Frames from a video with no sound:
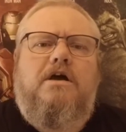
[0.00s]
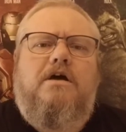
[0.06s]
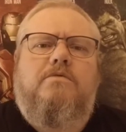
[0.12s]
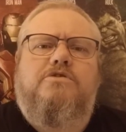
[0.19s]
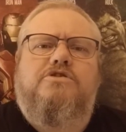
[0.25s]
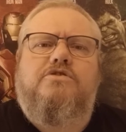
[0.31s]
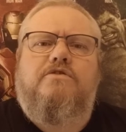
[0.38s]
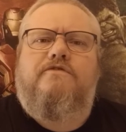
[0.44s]
I
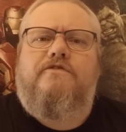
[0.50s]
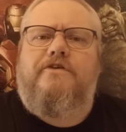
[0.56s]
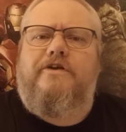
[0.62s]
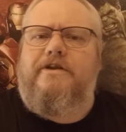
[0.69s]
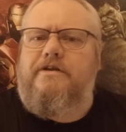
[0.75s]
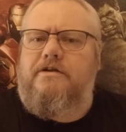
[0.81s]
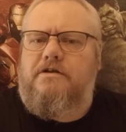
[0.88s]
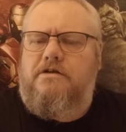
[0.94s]
was
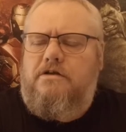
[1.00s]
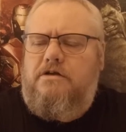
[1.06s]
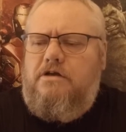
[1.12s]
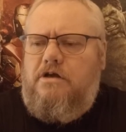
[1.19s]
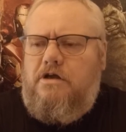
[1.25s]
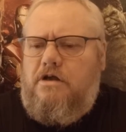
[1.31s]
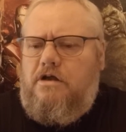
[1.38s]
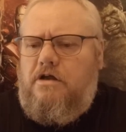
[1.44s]
suffering,
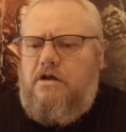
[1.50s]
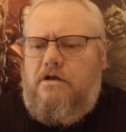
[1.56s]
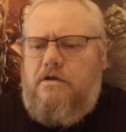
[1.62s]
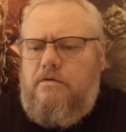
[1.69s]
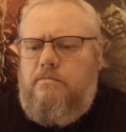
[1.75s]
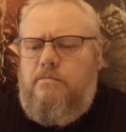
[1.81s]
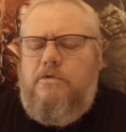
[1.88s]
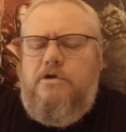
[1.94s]

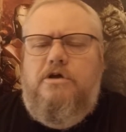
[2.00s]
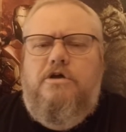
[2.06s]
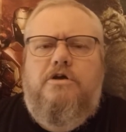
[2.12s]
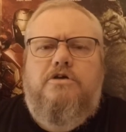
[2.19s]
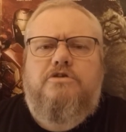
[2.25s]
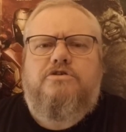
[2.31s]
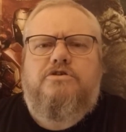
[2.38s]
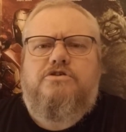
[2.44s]
so
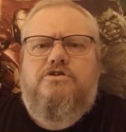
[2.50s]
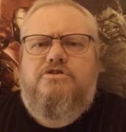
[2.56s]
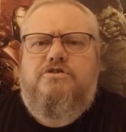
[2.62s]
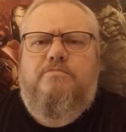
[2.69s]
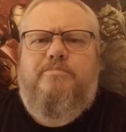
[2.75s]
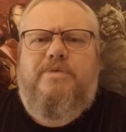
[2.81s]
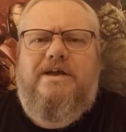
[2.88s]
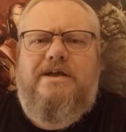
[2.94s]
I took
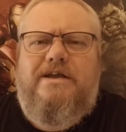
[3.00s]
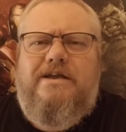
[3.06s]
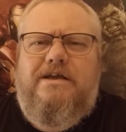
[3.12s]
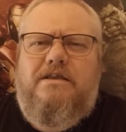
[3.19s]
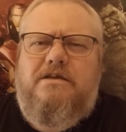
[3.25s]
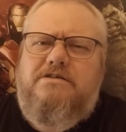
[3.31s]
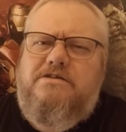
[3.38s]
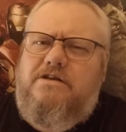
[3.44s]
some
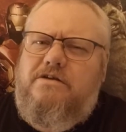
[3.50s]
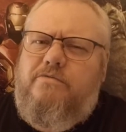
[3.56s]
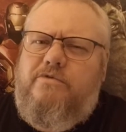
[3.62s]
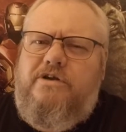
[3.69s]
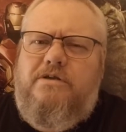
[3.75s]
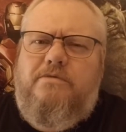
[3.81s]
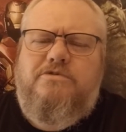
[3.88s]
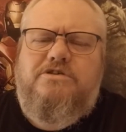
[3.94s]
painkillers, and it
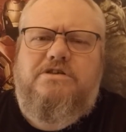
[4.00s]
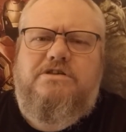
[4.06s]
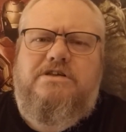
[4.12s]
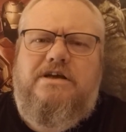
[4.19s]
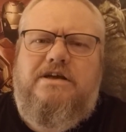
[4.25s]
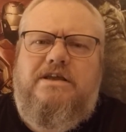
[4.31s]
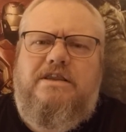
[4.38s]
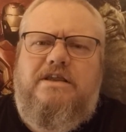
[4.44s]
really wasn't
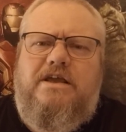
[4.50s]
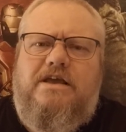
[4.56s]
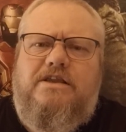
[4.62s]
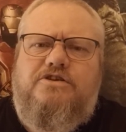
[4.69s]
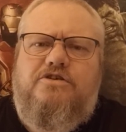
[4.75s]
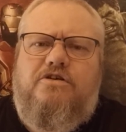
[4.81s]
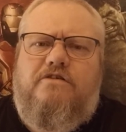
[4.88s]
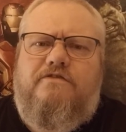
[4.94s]
taking the
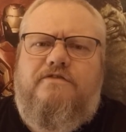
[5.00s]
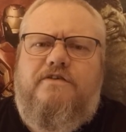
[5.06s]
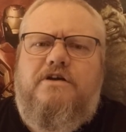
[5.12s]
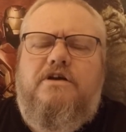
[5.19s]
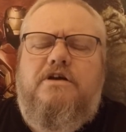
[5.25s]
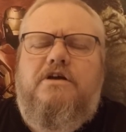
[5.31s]
edge off.